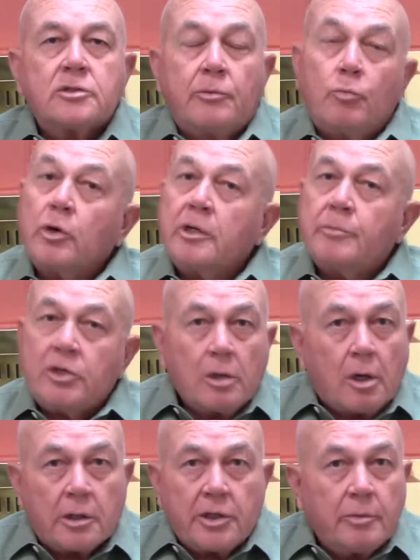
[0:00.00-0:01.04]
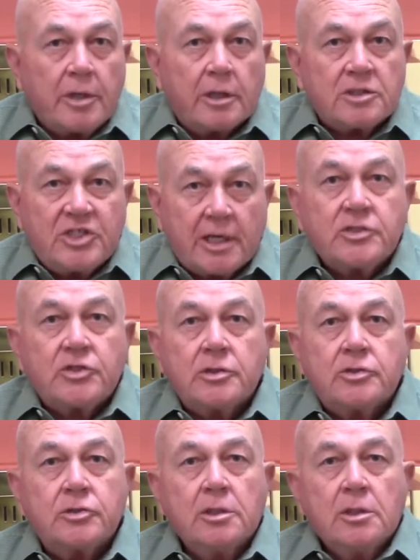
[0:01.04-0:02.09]
and we're going to be talking about
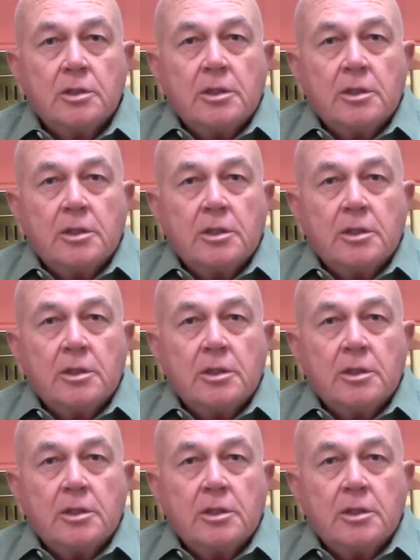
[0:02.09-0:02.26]
Texas